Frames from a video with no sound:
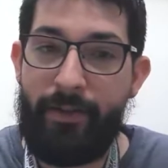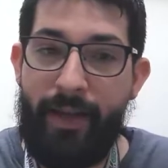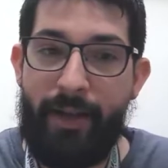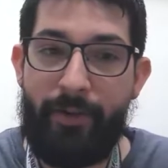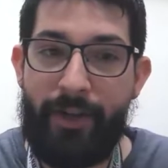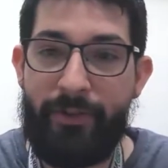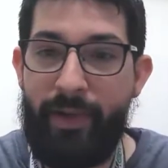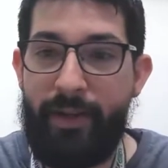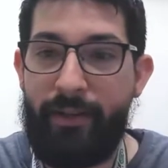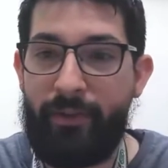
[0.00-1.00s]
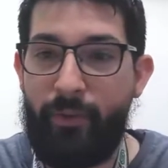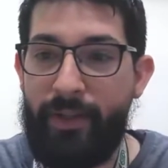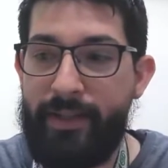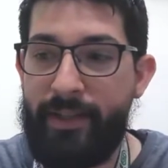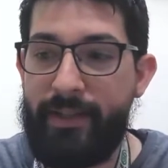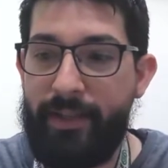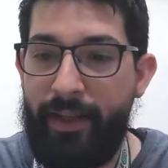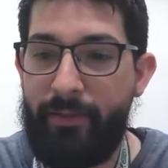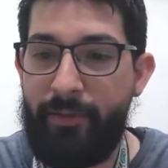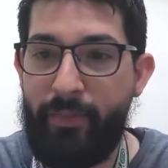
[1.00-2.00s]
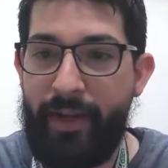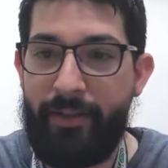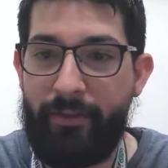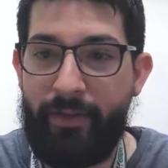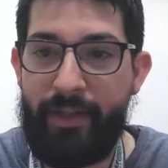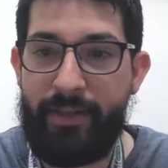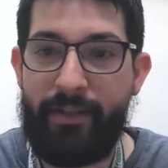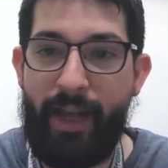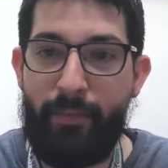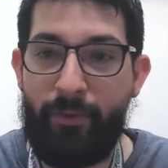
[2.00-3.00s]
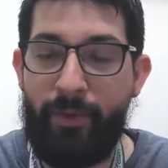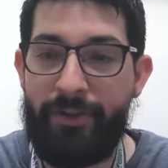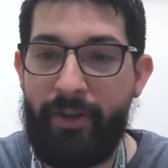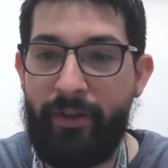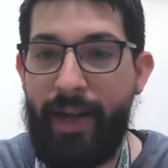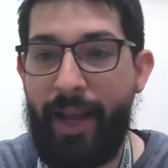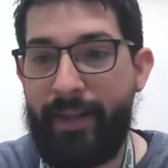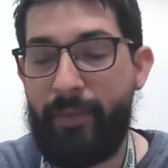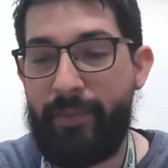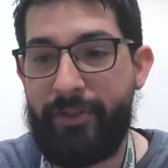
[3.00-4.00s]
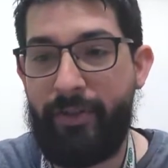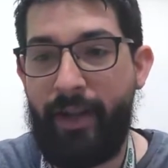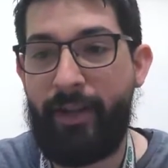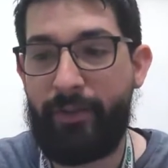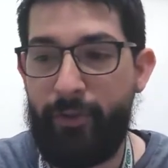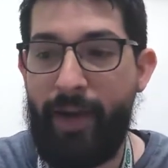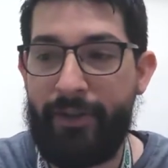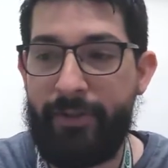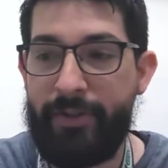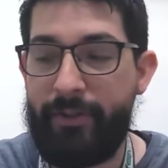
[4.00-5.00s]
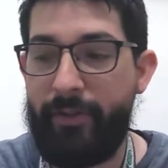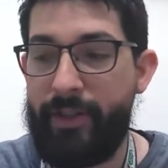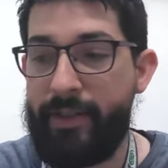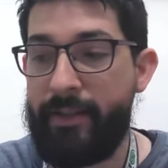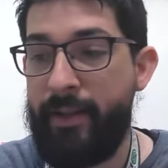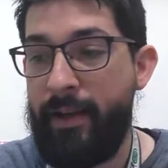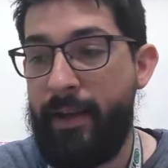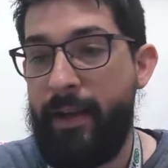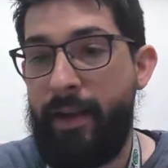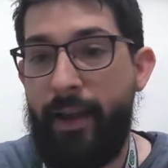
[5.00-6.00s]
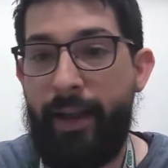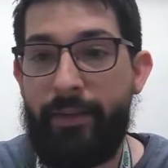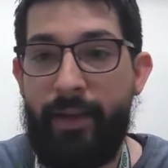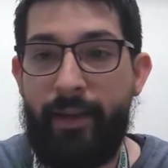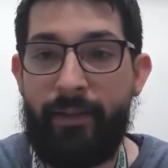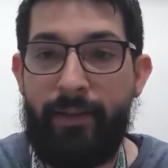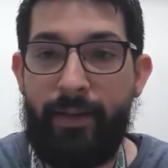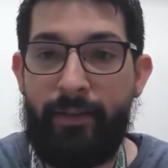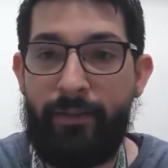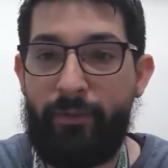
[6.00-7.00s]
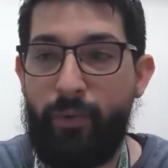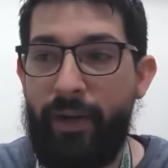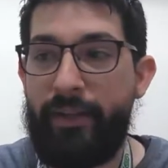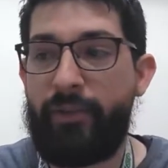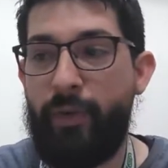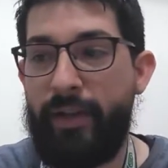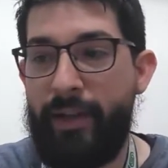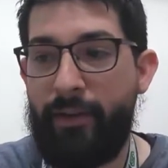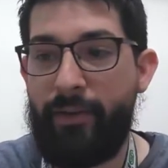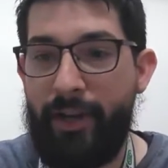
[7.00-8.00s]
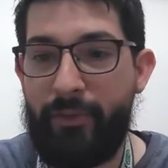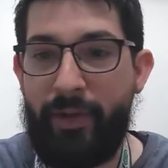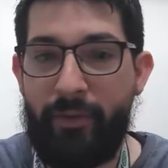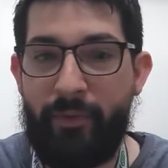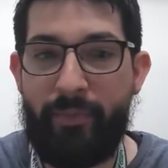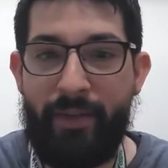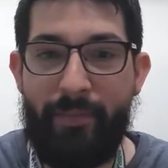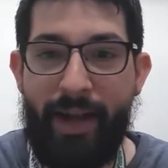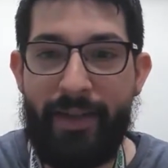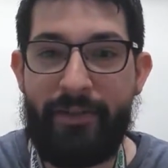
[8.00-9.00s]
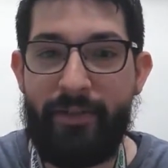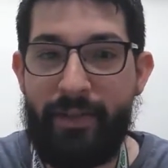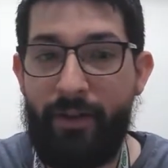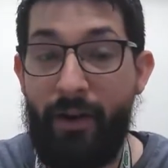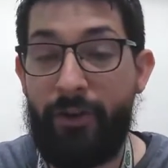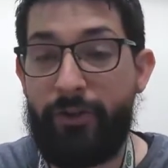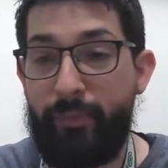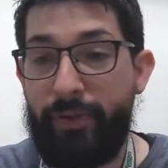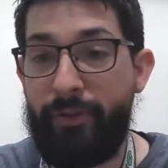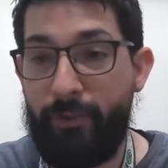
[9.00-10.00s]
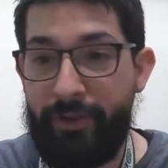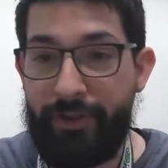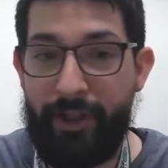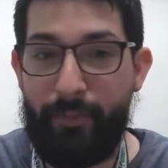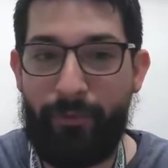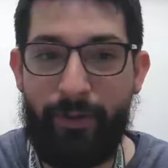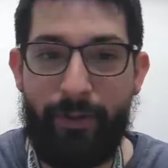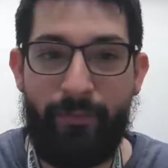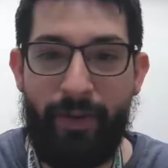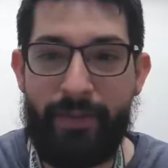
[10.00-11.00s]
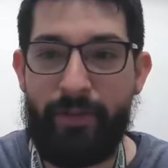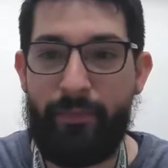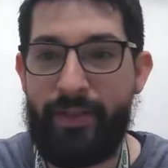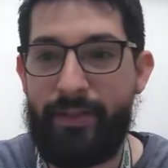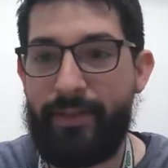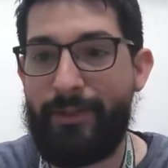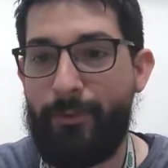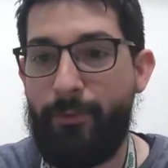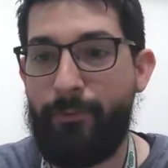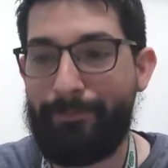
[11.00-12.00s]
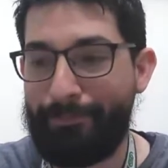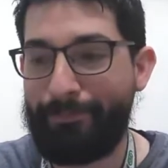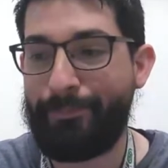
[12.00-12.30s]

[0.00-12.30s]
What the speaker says: so, yeah, I graduated in 2016 with my degrees in chemical engineering and chemistry. I got 2 bachelor's degrees. And then in 2020, I graduated with my master's in entrepreneurship from Foster Business School.